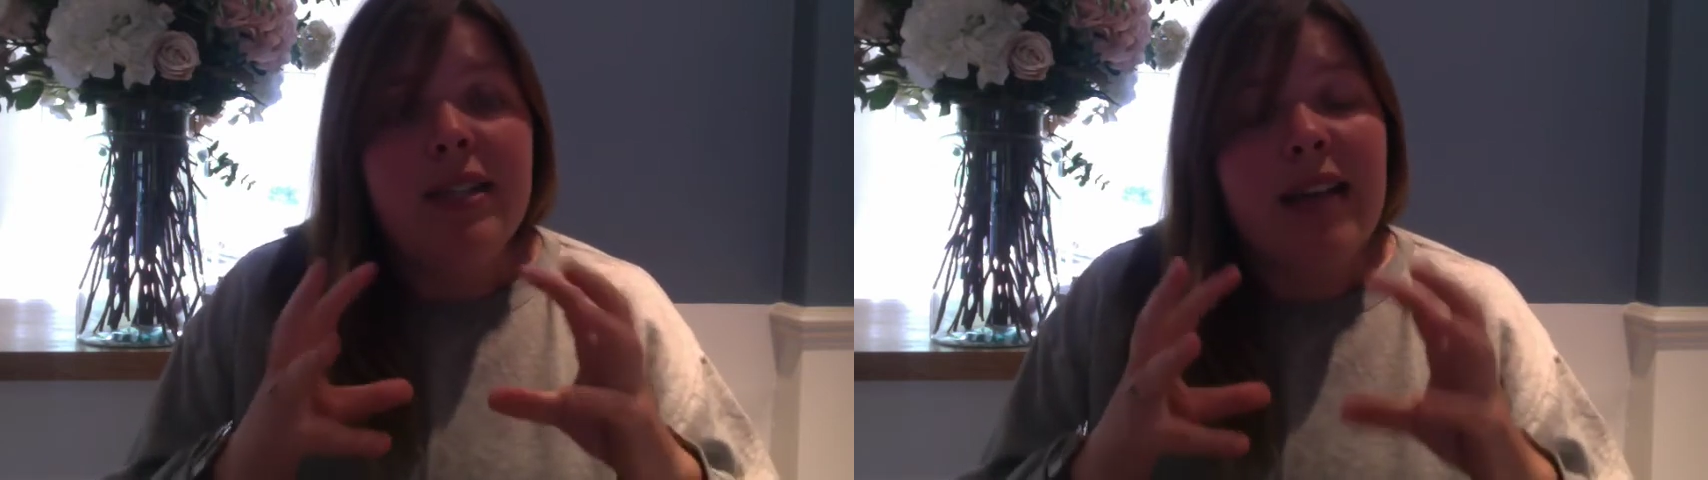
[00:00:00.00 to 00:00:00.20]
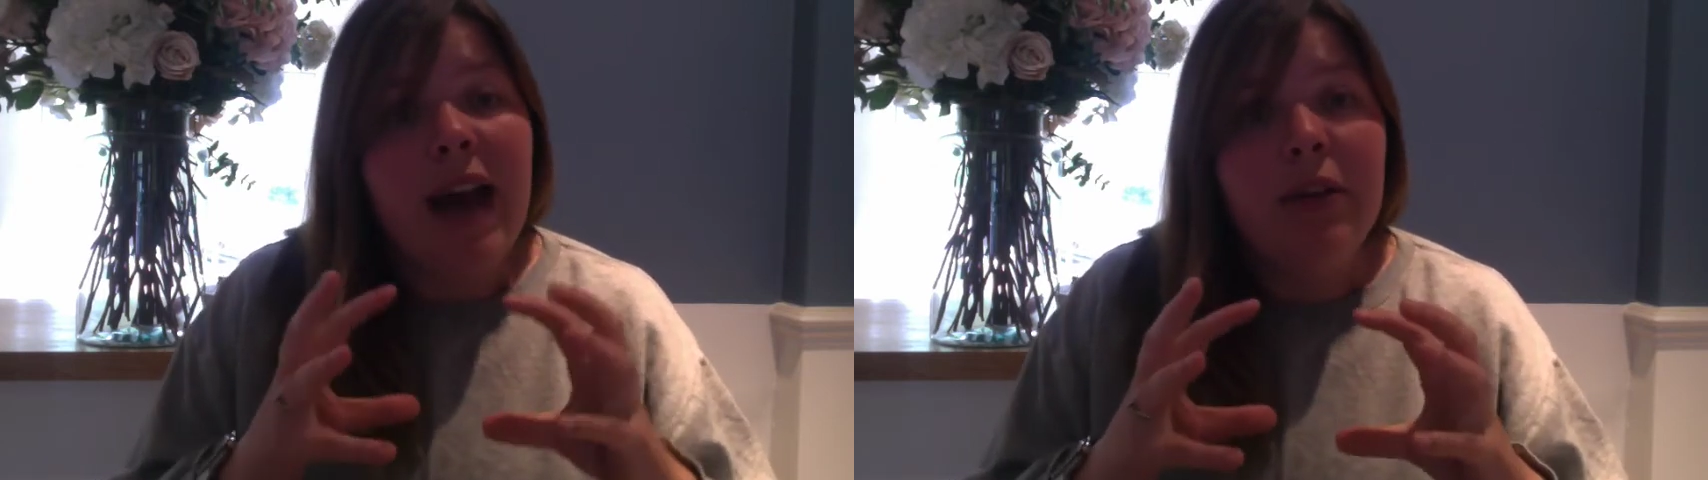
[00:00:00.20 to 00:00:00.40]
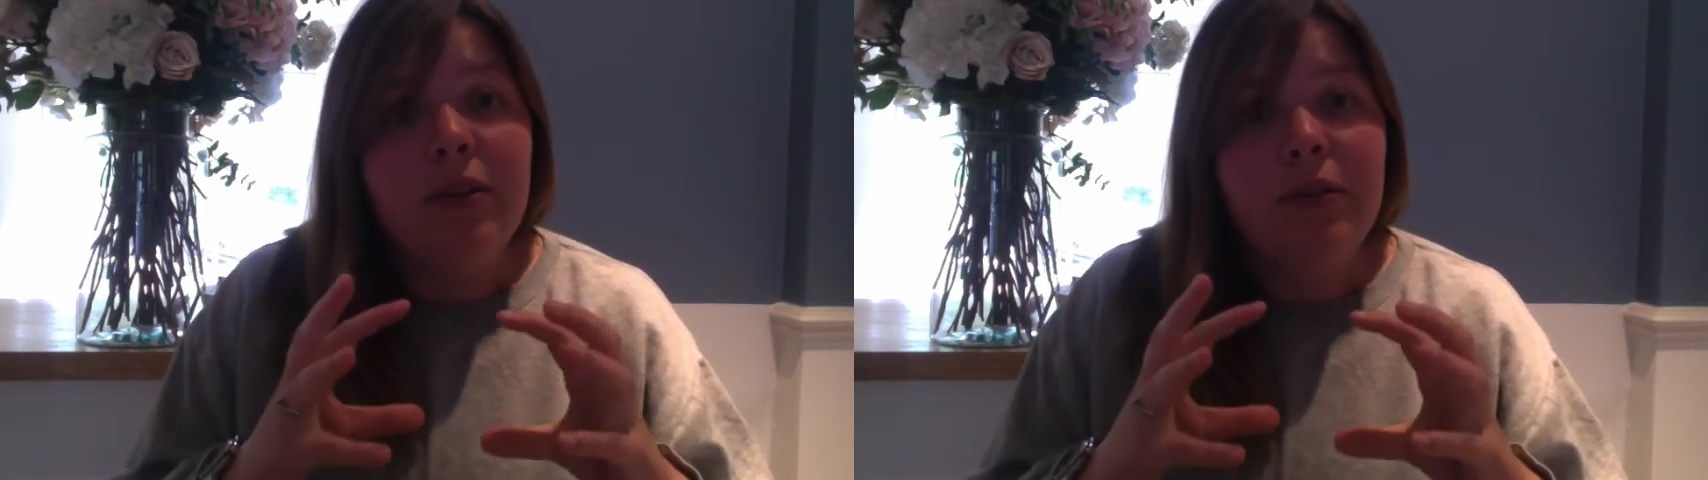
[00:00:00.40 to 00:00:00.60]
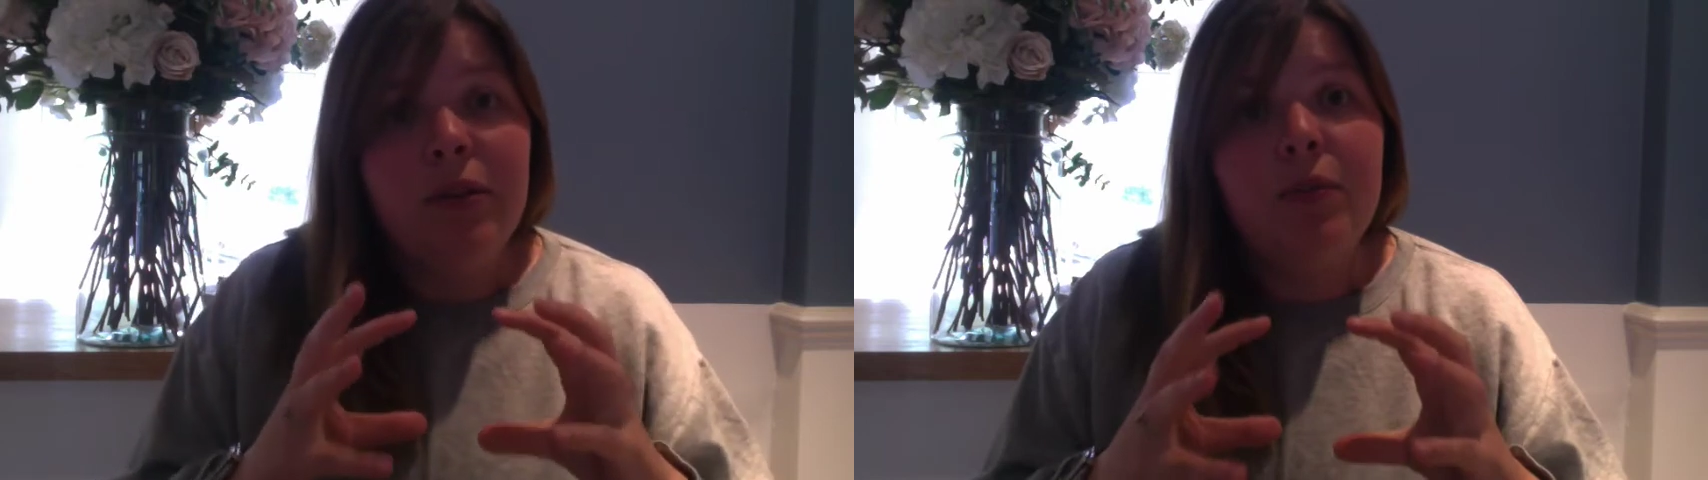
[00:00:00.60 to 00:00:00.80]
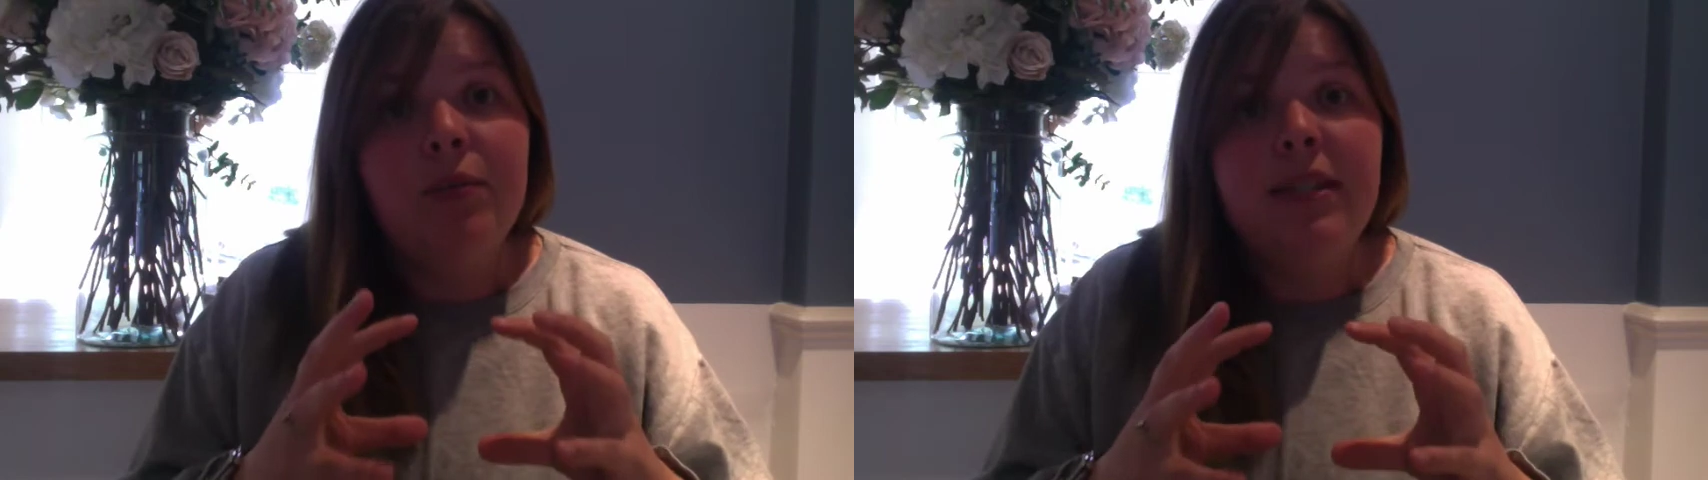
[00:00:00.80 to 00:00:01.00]
it's how you
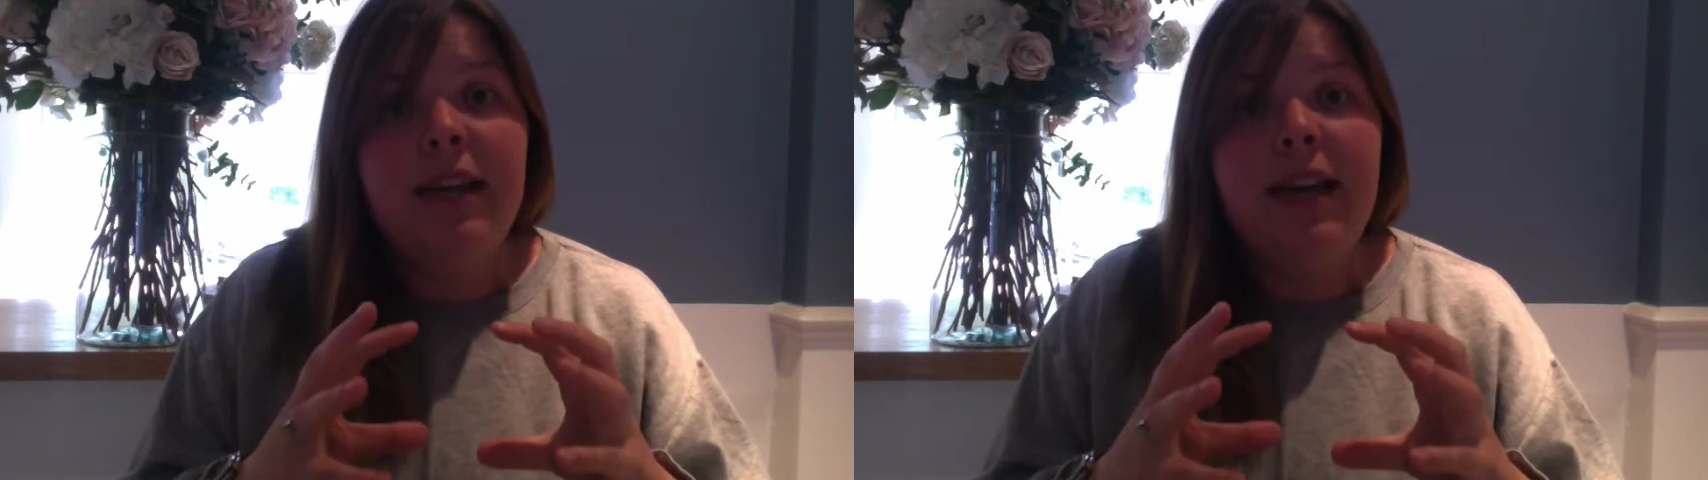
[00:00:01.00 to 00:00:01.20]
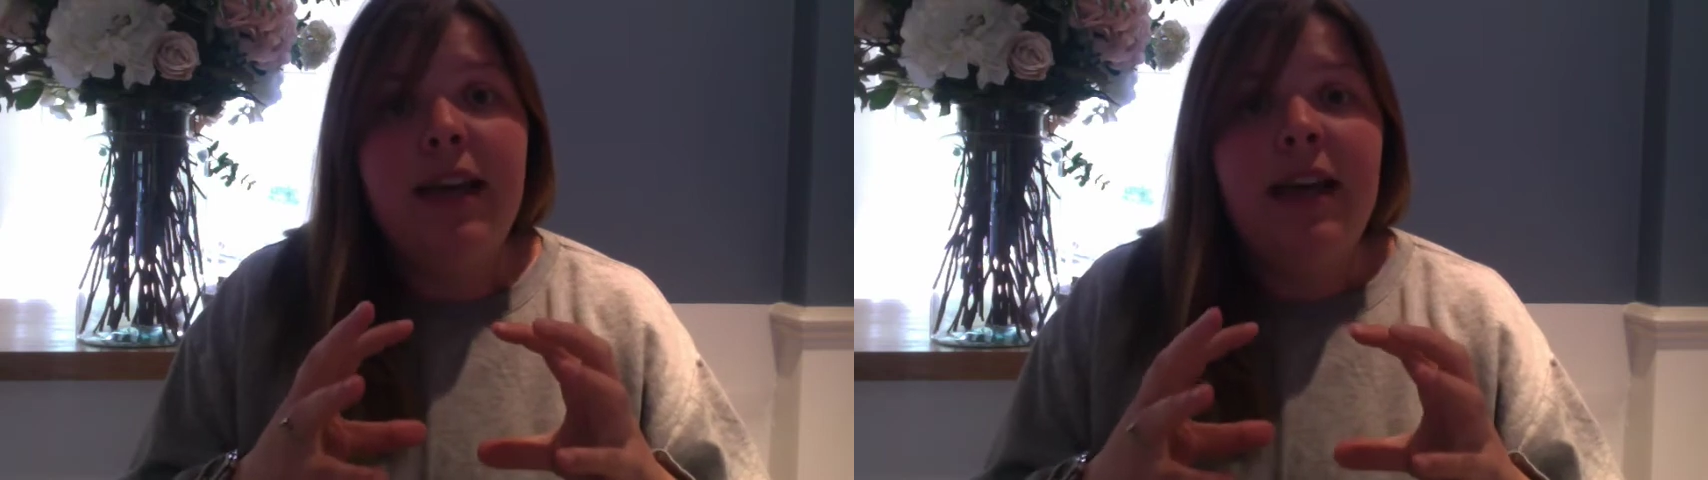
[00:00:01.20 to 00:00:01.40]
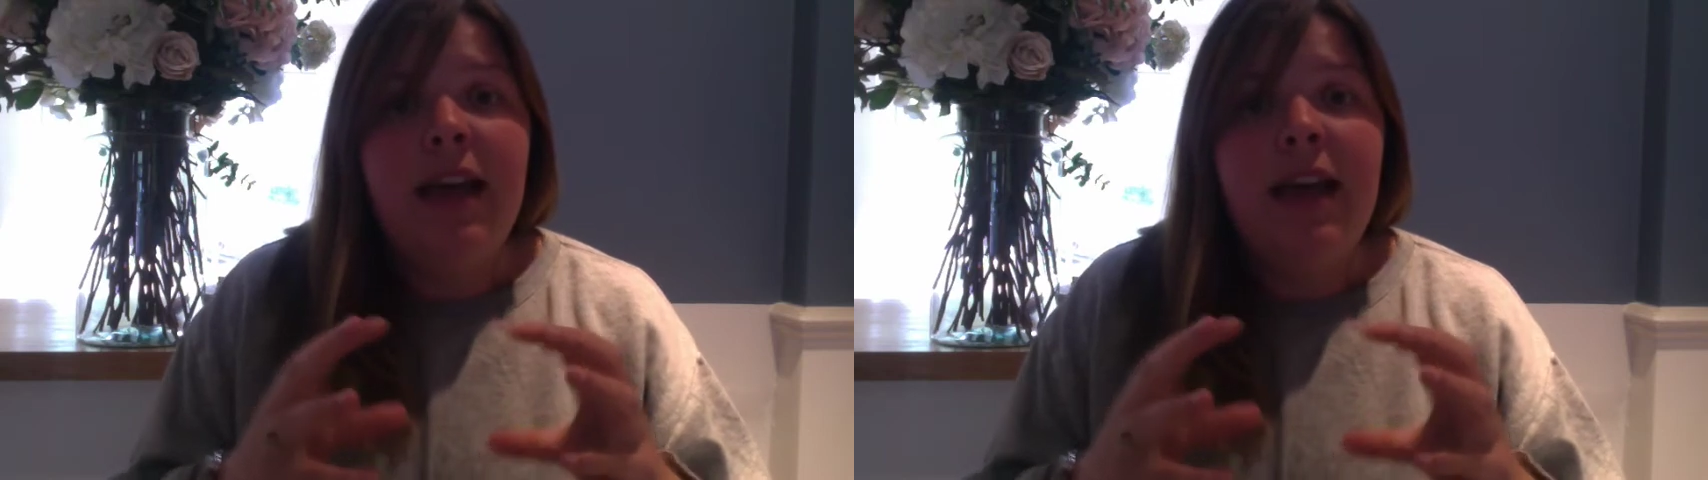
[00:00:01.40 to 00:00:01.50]
use it.